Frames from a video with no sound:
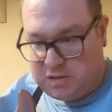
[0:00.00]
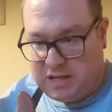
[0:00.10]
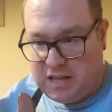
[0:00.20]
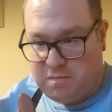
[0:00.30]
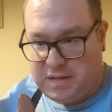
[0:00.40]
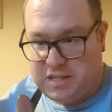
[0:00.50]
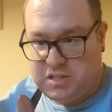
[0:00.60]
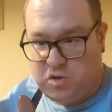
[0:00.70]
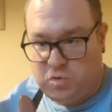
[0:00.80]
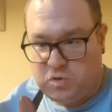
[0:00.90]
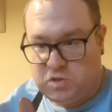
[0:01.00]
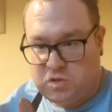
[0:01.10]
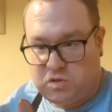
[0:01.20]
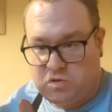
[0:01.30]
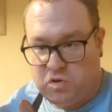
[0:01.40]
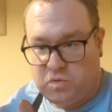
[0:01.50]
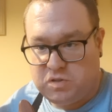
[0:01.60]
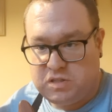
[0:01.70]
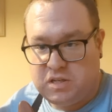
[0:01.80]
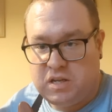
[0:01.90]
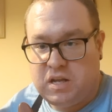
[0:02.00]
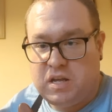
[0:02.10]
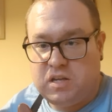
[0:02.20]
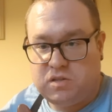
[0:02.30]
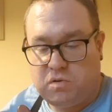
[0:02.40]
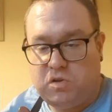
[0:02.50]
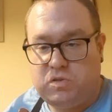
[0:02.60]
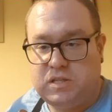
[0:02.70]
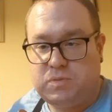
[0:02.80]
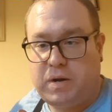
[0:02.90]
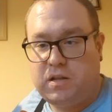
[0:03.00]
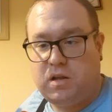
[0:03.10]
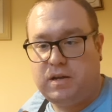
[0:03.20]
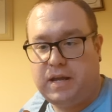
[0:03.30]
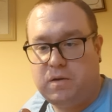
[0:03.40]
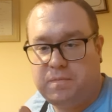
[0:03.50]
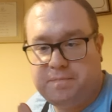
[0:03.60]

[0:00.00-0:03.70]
together by these 2 screws. So I'm going to loosen the spring claw now.